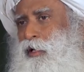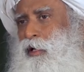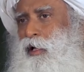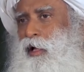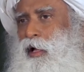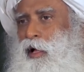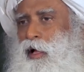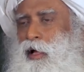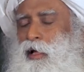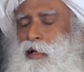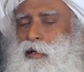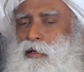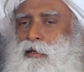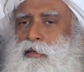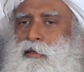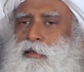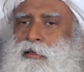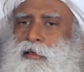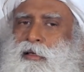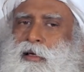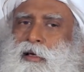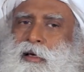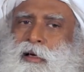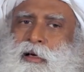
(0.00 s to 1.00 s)

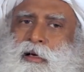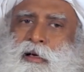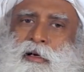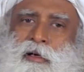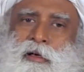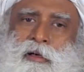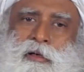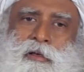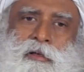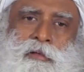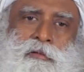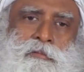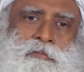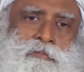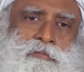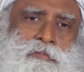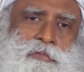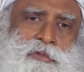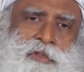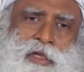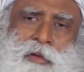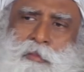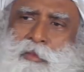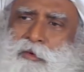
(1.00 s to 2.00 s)
and uh,
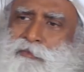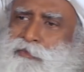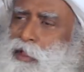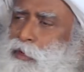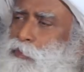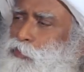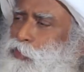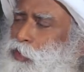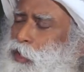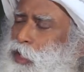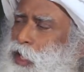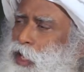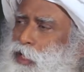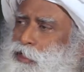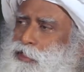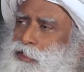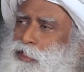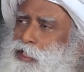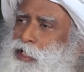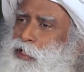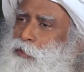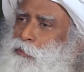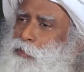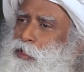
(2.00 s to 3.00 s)
some of them were
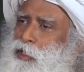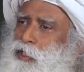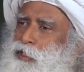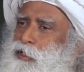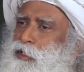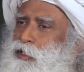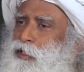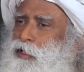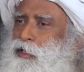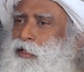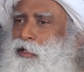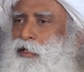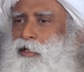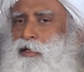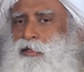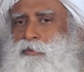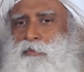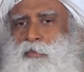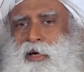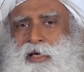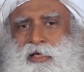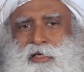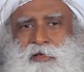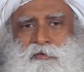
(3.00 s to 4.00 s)
asking me,
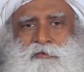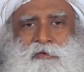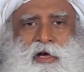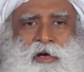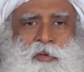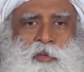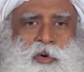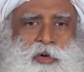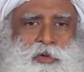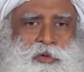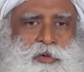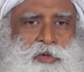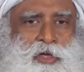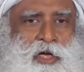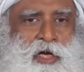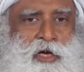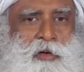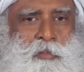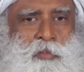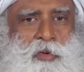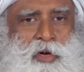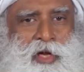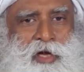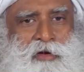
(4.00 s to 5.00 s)
but if I want to take
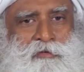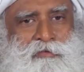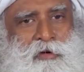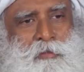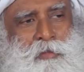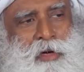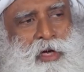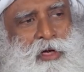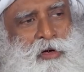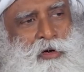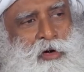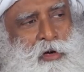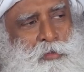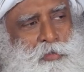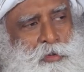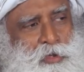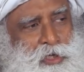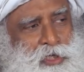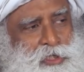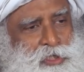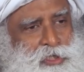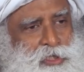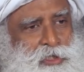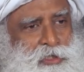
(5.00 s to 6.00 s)
a break from my
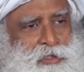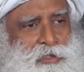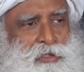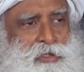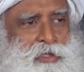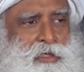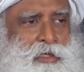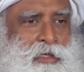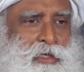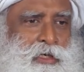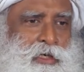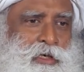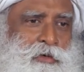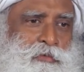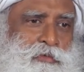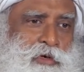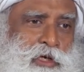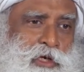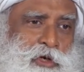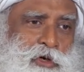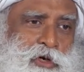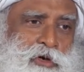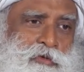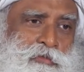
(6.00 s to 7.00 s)
corporation,
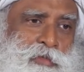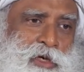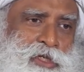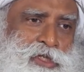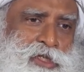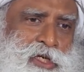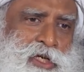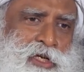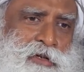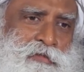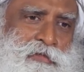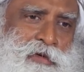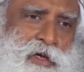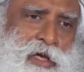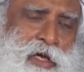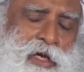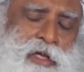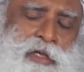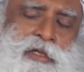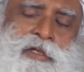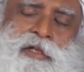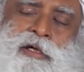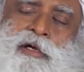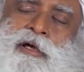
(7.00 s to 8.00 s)
will you give me a
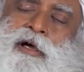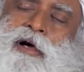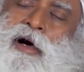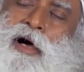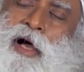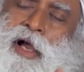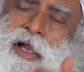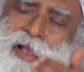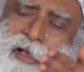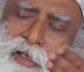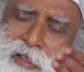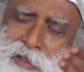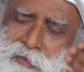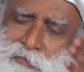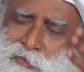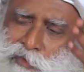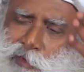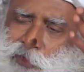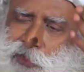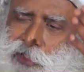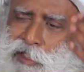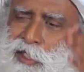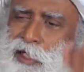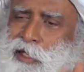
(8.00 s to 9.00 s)
certificate? I'll give
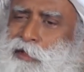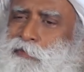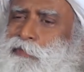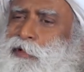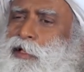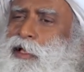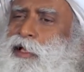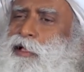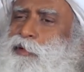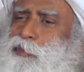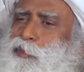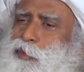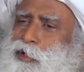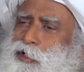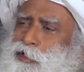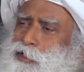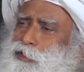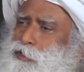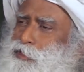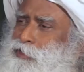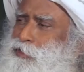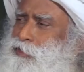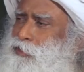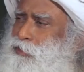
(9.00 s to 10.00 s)
you a certificate,
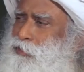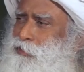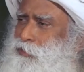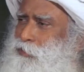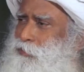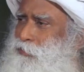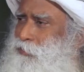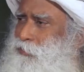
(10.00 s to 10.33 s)
what's…